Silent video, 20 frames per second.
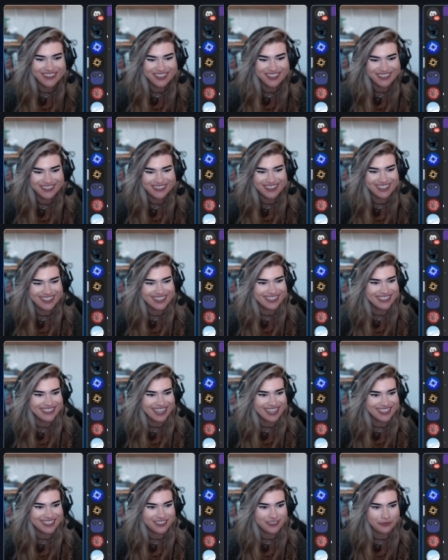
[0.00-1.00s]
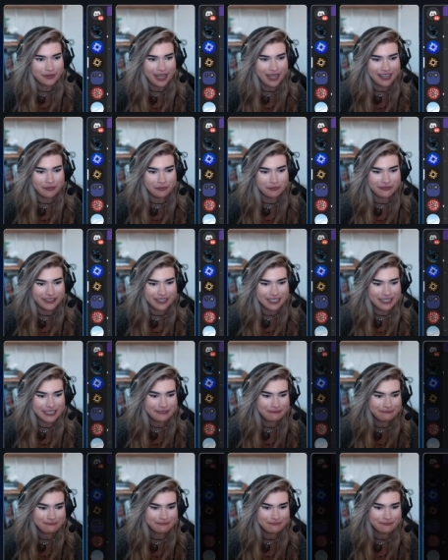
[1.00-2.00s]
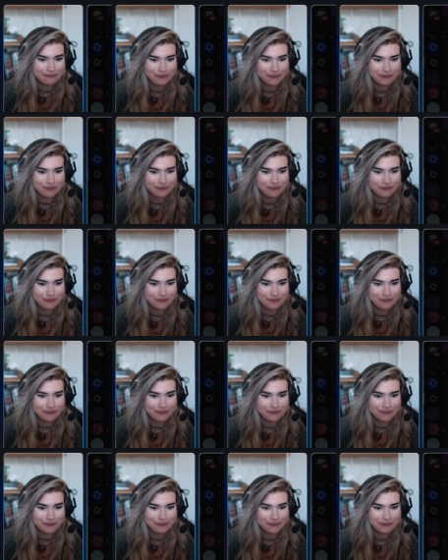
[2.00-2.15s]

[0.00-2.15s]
for the weekly challenge from Adam V.